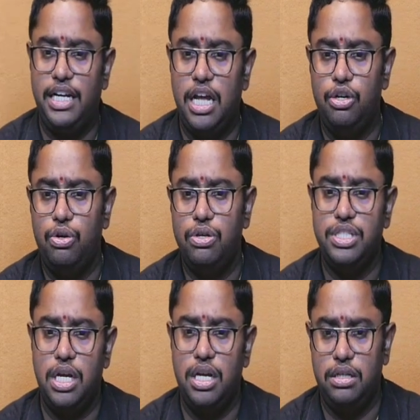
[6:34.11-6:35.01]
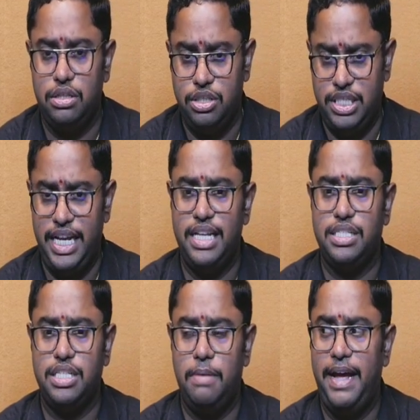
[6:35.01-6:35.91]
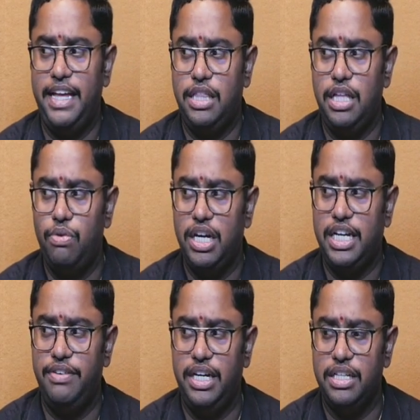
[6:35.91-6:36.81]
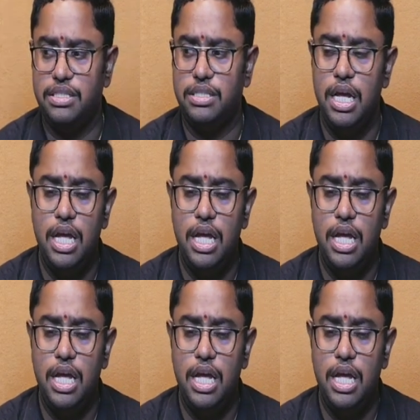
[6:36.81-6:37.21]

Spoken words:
or Node.js or Python, whatever it is.